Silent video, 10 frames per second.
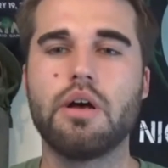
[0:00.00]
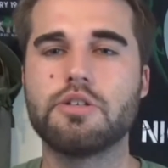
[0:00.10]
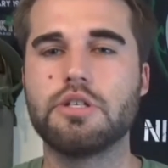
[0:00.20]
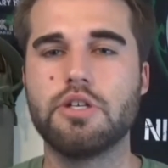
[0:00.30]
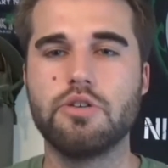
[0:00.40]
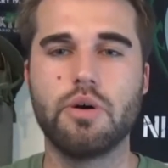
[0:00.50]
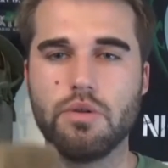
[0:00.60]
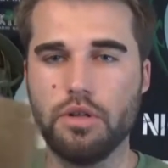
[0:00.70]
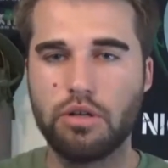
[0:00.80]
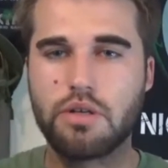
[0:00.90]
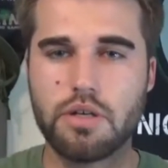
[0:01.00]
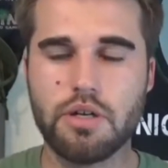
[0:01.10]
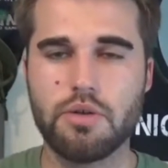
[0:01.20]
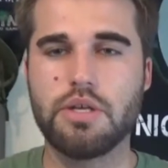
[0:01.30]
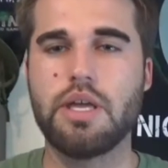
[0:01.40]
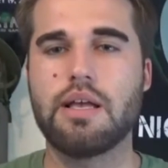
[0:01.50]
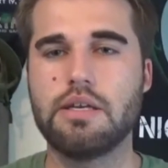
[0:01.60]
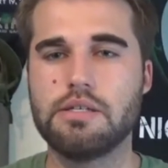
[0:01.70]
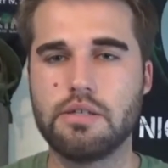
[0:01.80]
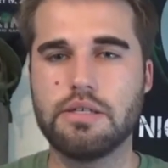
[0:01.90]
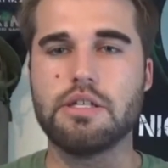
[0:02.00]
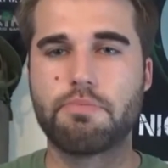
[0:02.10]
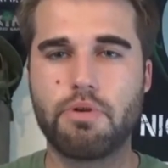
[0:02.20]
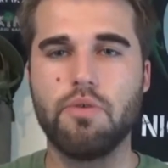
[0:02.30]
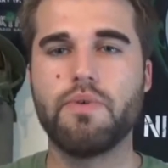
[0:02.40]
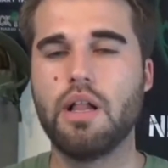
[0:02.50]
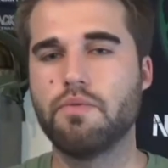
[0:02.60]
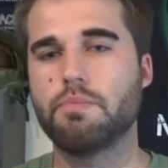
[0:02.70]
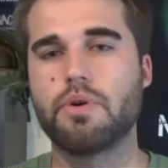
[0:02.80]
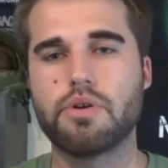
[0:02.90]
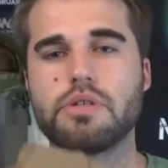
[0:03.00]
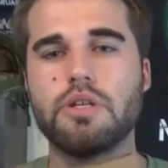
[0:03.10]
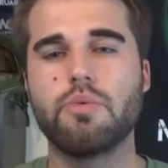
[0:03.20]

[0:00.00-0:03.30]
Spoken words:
so you don't look, you can't easily see the profile of a person.